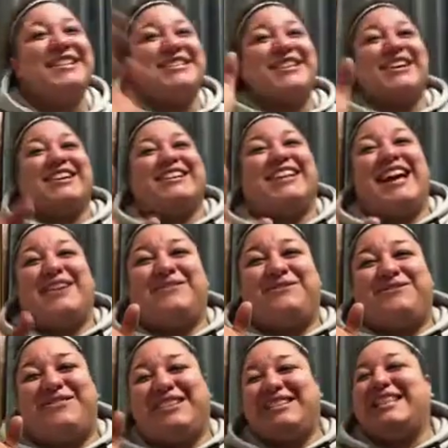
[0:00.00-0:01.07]
It took like
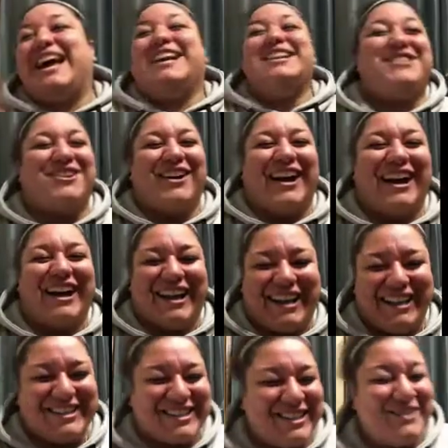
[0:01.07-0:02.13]
10 tries.
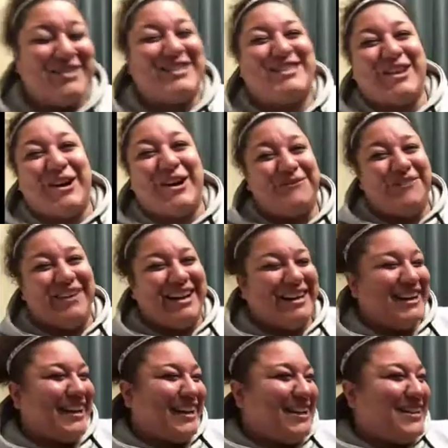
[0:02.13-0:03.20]
It's so funny.